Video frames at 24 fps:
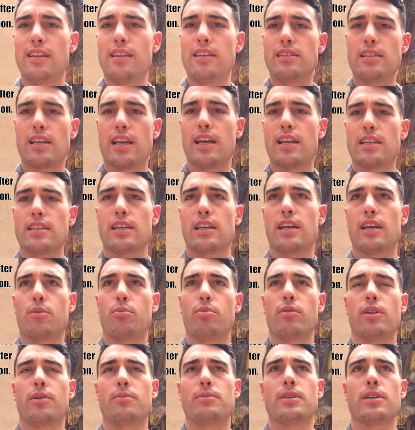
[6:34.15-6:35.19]
these
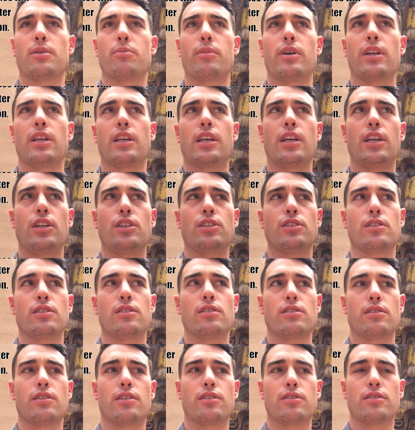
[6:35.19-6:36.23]
anti-epileptic
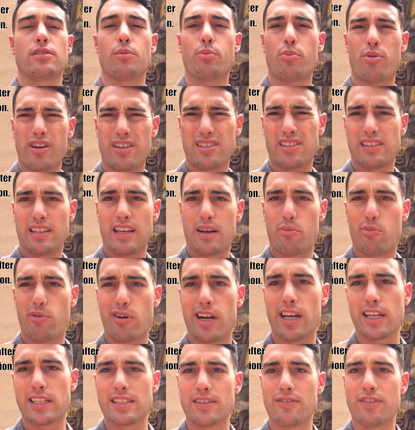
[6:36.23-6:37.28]
medications that are suppressing that
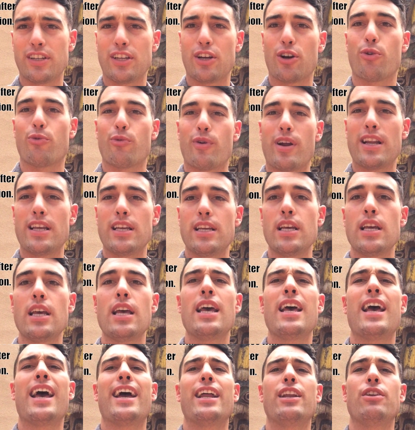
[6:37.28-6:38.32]
brain activity already,
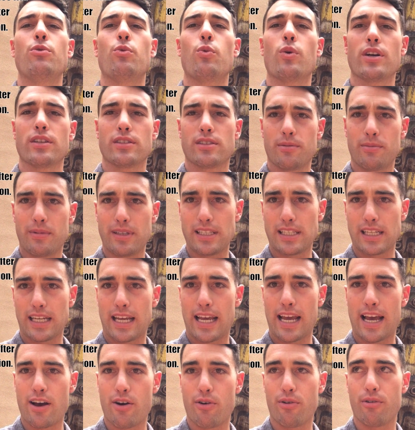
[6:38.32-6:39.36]
and you want something to
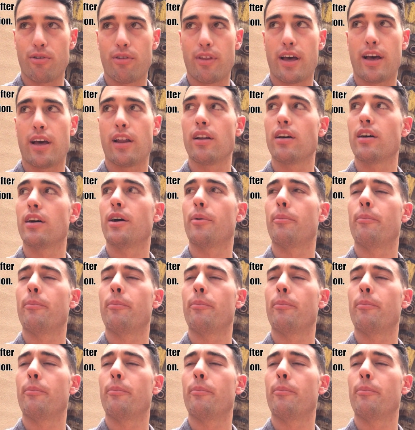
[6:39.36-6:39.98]
counter that